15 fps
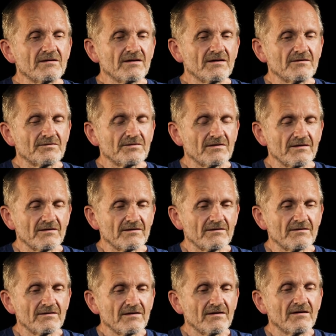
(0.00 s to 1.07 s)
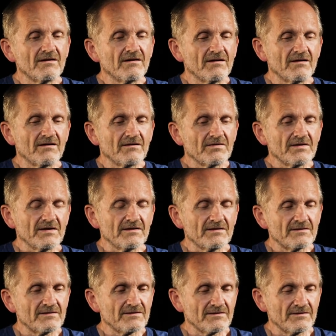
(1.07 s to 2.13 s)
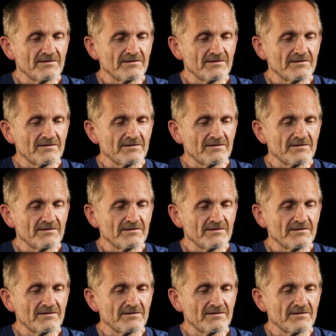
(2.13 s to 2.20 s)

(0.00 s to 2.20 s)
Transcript: if there are these